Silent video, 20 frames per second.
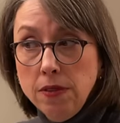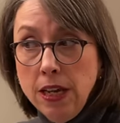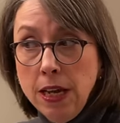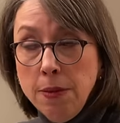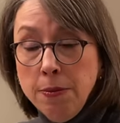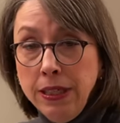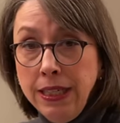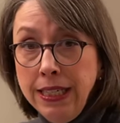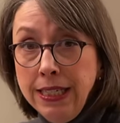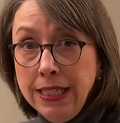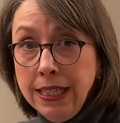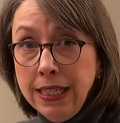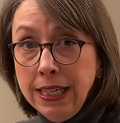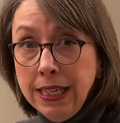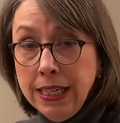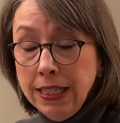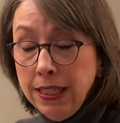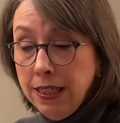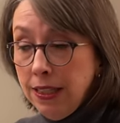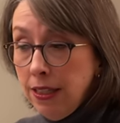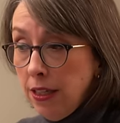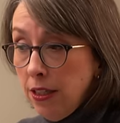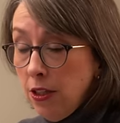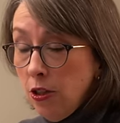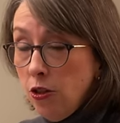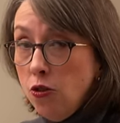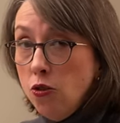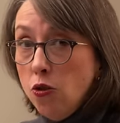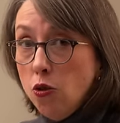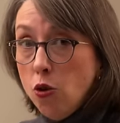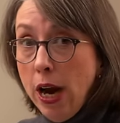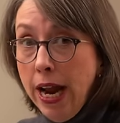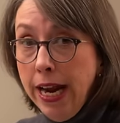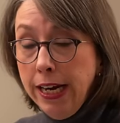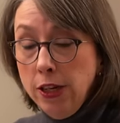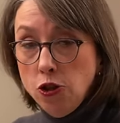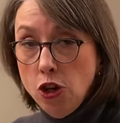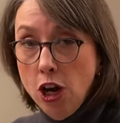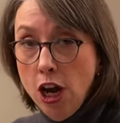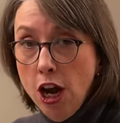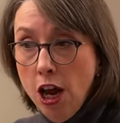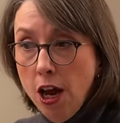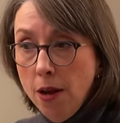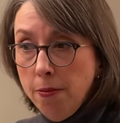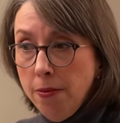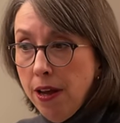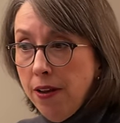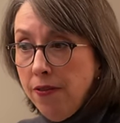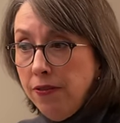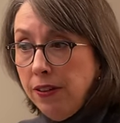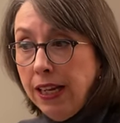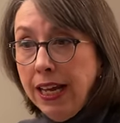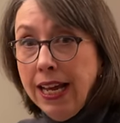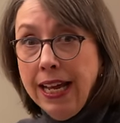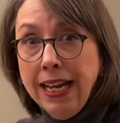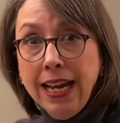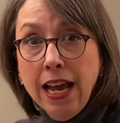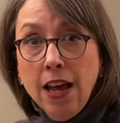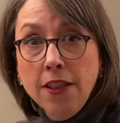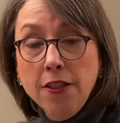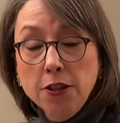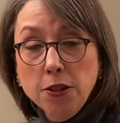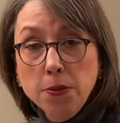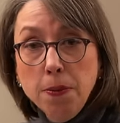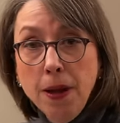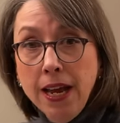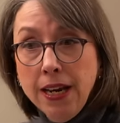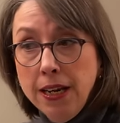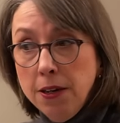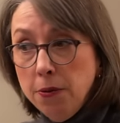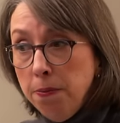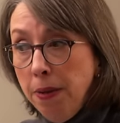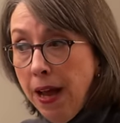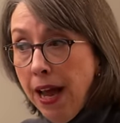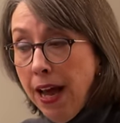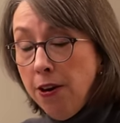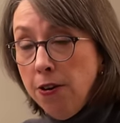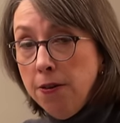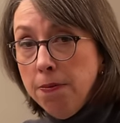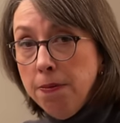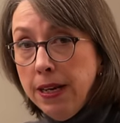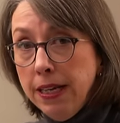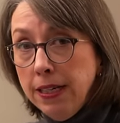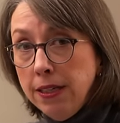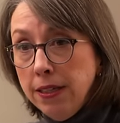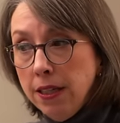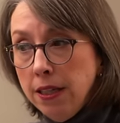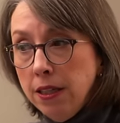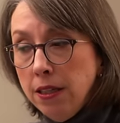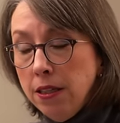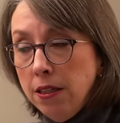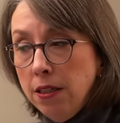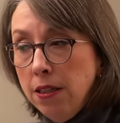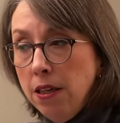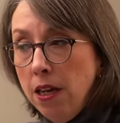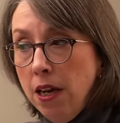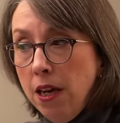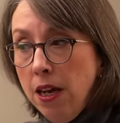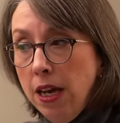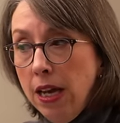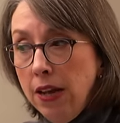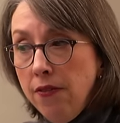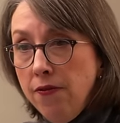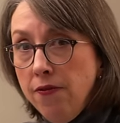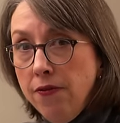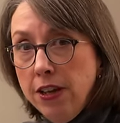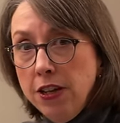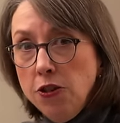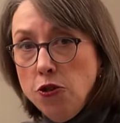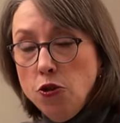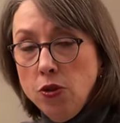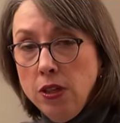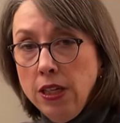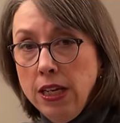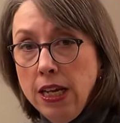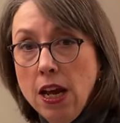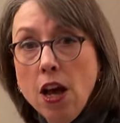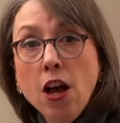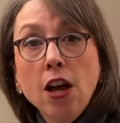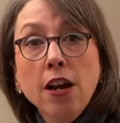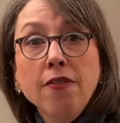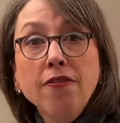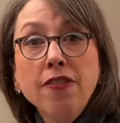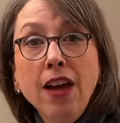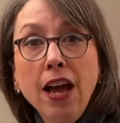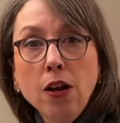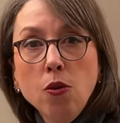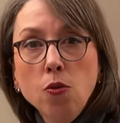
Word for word: Emily Dennis does a great job of laying out those pattern pieces visually on a fat